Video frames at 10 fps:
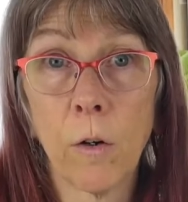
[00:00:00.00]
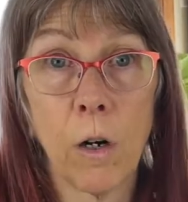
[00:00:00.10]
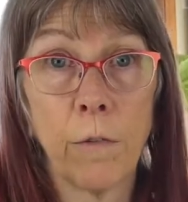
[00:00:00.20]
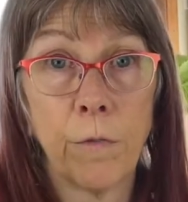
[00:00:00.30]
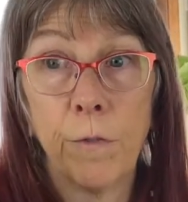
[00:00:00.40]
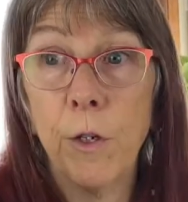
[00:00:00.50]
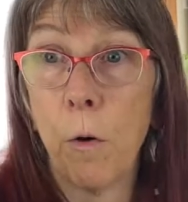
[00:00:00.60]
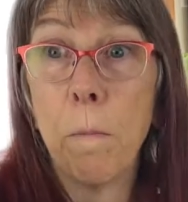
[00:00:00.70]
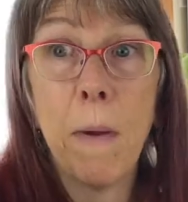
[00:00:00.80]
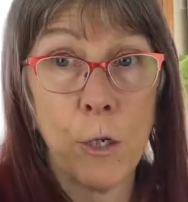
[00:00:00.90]
of,
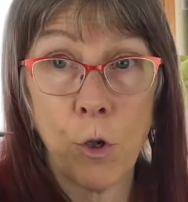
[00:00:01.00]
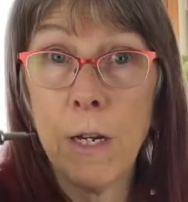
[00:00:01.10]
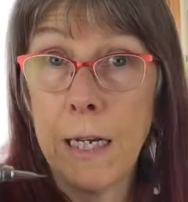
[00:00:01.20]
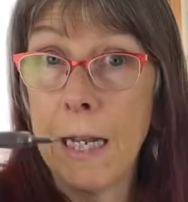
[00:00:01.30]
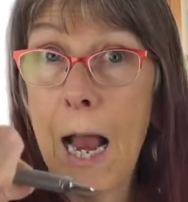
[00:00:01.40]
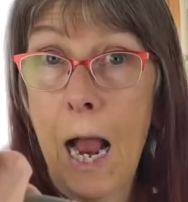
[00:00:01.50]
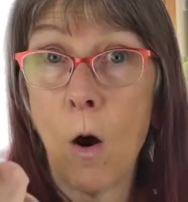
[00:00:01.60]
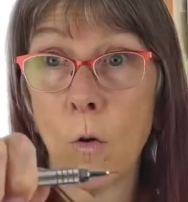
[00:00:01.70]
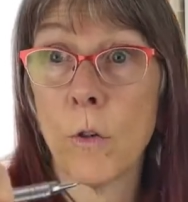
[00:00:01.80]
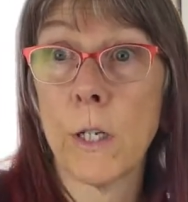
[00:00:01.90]
measuring it
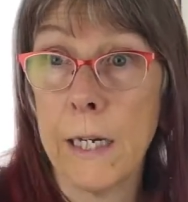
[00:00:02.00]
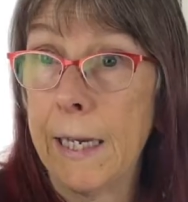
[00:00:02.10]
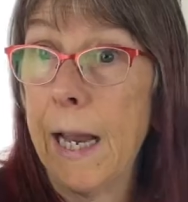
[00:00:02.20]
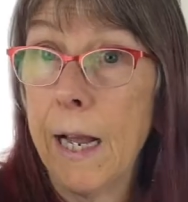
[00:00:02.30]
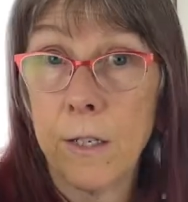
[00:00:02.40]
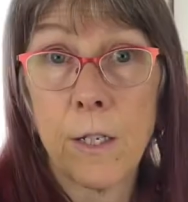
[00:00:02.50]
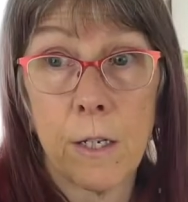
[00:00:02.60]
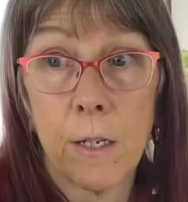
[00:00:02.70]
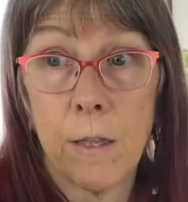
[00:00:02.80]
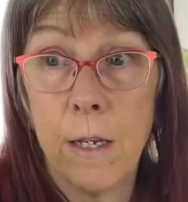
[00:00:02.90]
out
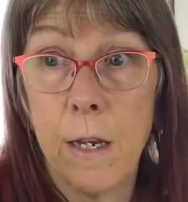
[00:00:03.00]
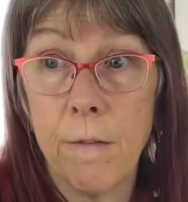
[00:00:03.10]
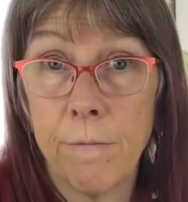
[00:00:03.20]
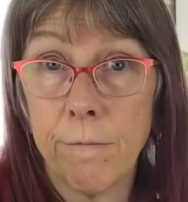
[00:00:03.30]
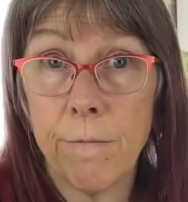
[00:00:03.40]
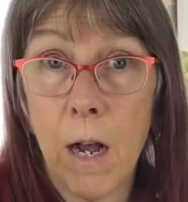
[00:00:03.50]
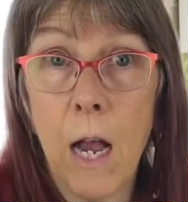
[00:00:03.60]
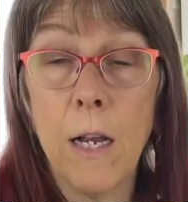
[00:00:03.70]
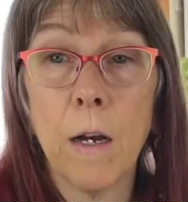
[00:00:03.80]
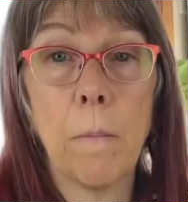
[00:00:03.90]
against the
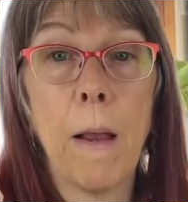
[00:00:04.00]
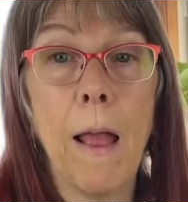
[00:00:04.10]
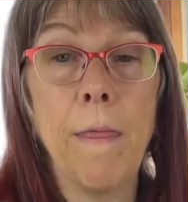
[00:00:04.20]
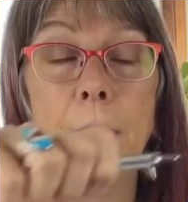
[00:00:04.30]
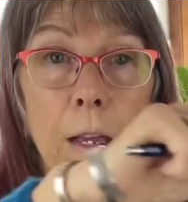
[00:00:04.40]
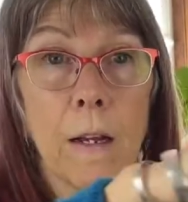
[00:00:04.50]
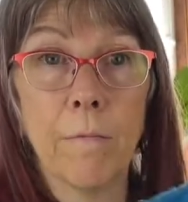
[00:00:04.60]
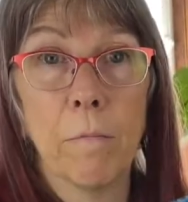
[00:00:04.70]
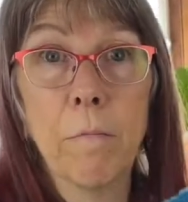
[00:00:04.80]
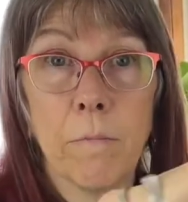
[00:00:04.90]
item and
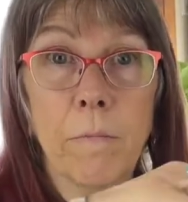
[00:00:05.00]
then,